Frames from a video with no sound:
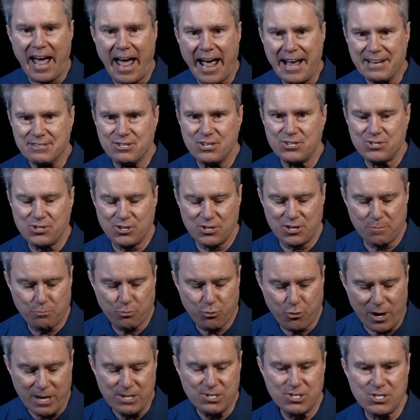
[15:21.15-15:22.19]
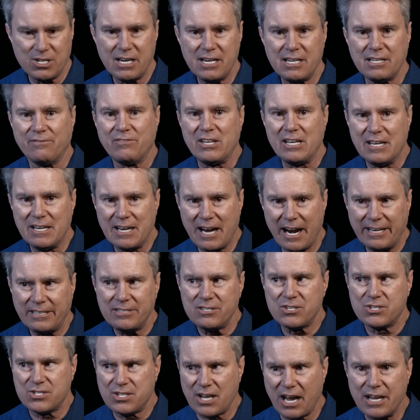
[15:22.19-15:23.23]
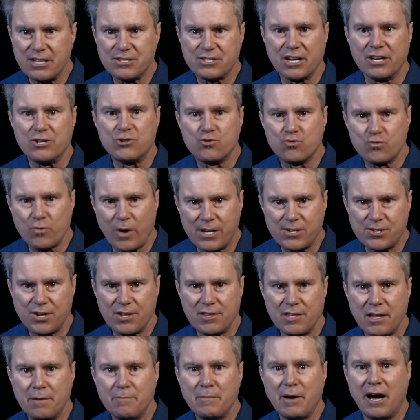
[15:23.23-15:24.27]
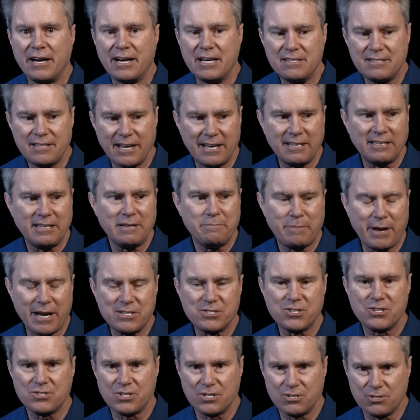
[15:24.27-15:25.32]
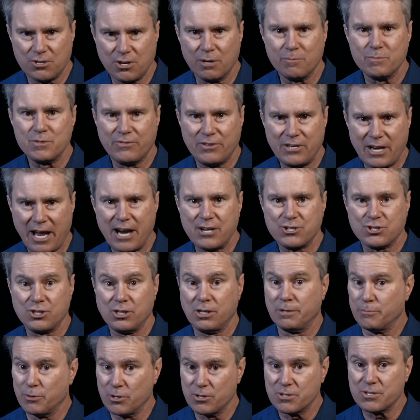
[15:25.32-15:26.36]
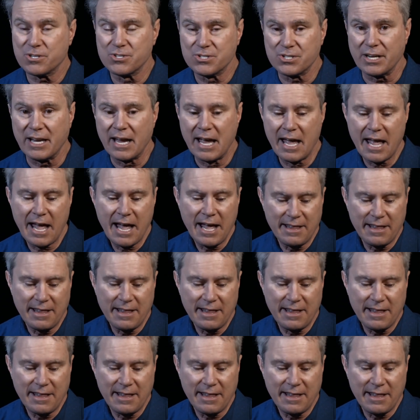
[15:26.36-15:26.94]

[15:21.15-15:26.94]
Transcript: access to the President of the United States addressing them on a daily basis in terms of a national emergency.